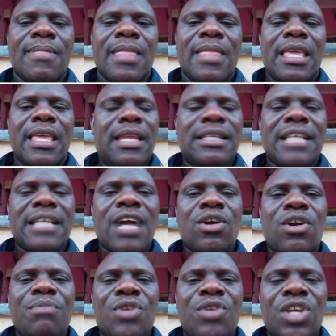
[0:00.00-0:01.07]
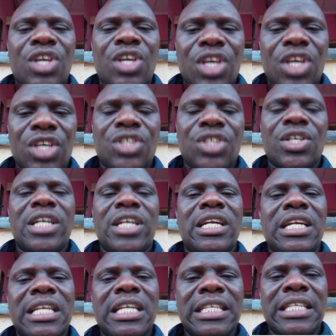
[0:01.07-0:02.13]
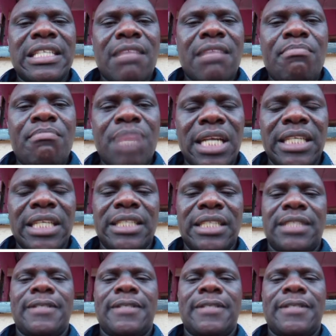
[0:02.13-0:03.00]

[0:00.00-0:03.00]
It is a communication disability.